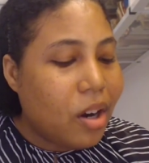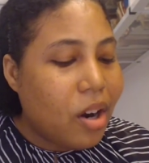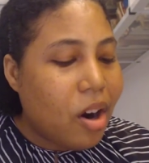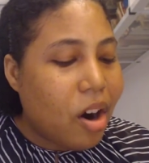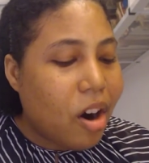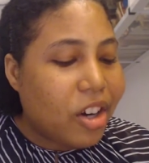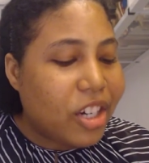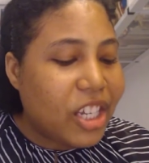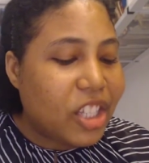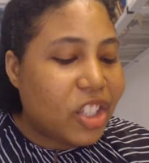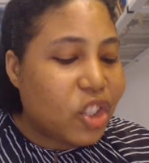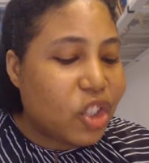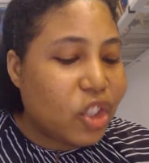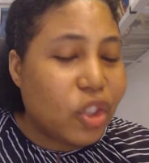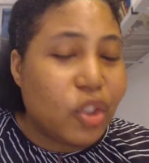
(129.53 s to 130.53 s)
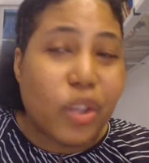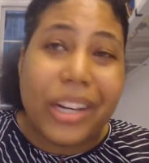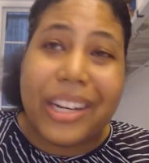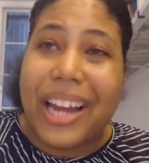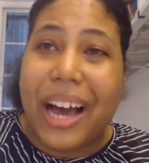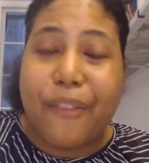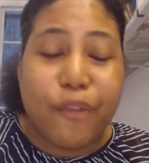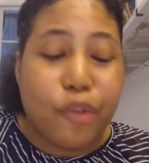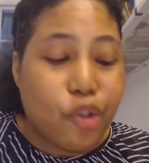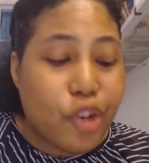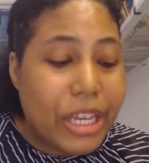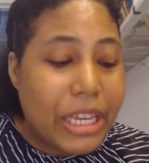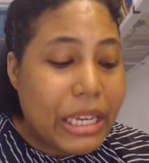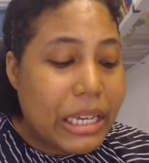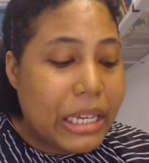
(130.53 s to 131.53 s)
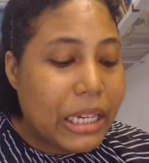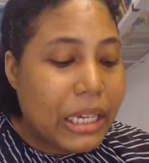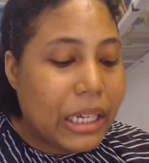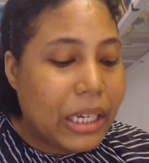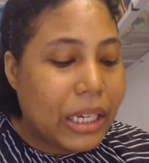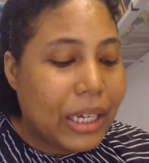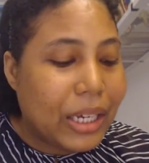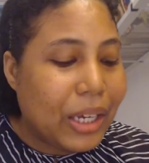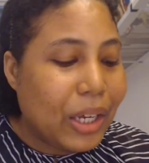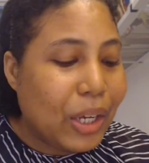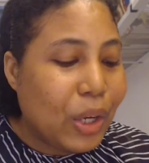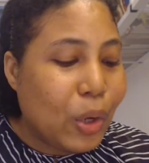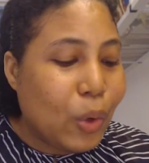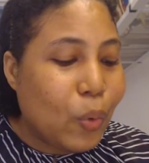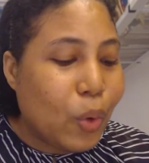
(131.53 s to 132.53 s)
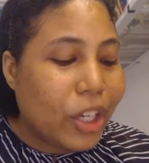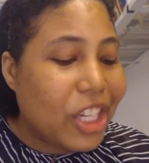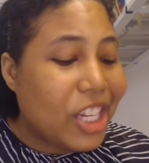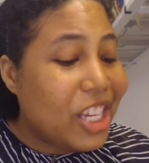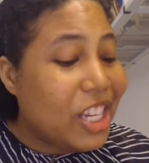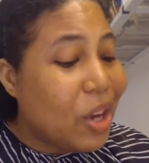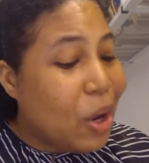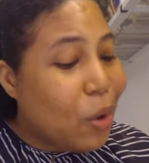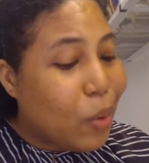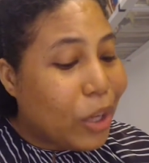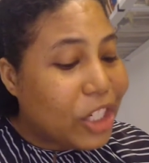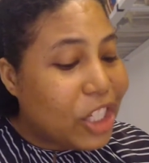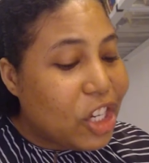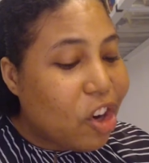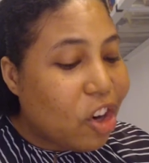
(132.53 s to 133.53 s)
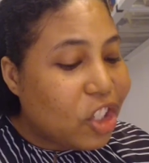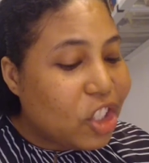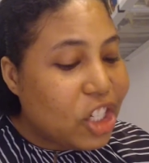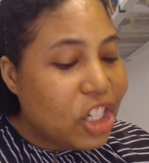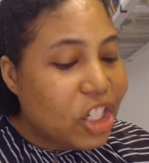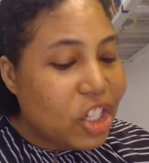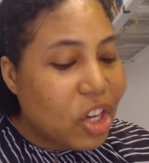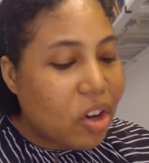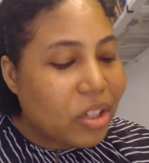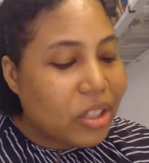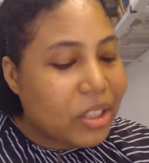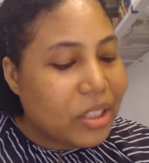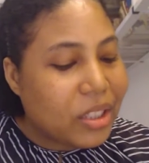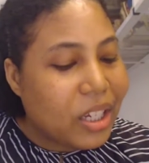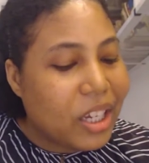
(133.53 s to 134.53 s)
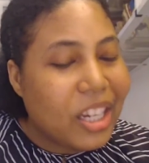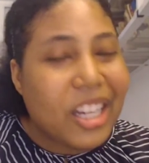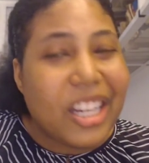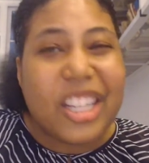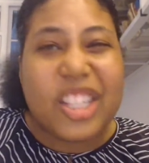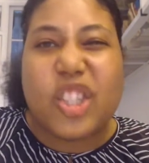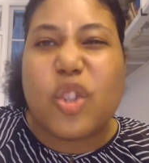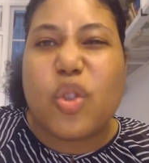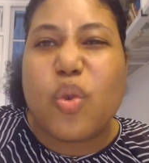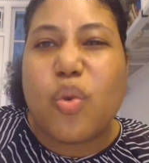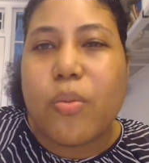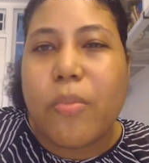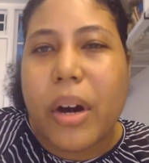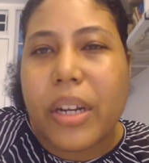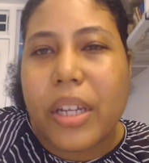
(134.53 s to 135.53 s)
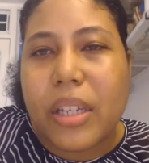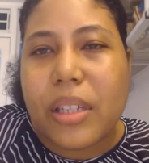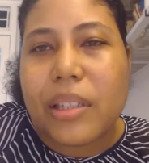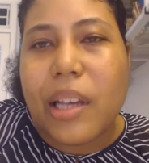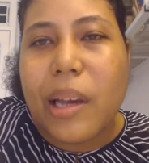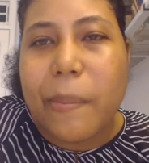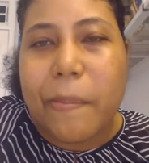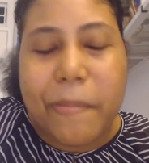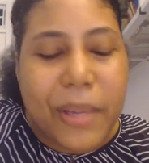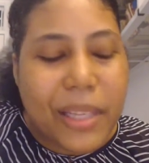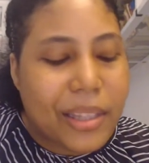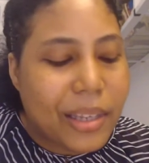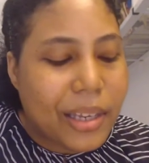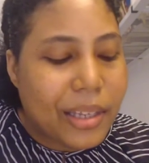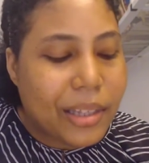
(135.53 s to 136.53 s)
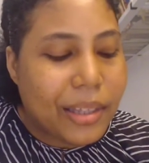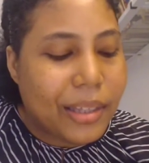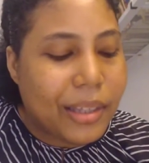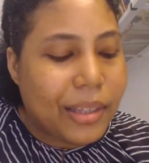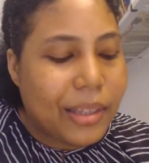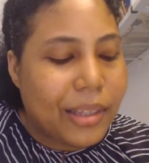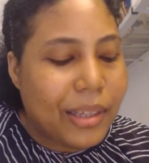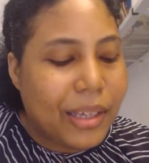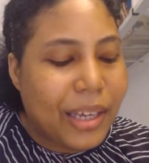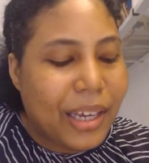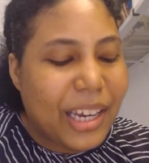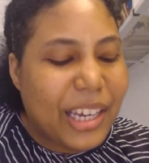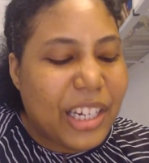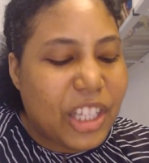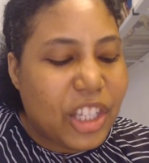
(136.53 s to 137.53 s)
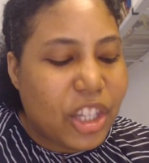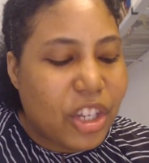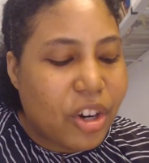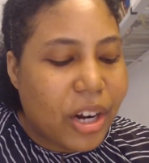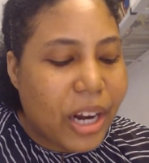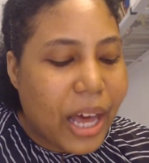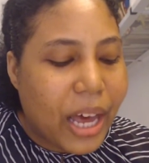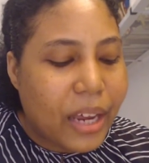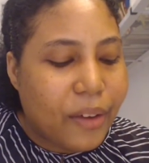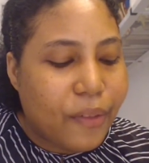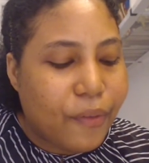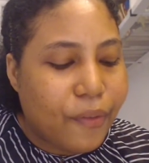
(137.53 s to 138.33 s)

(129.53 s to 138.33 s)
Are these children not free? What he or she does is nobody's business. It is their life.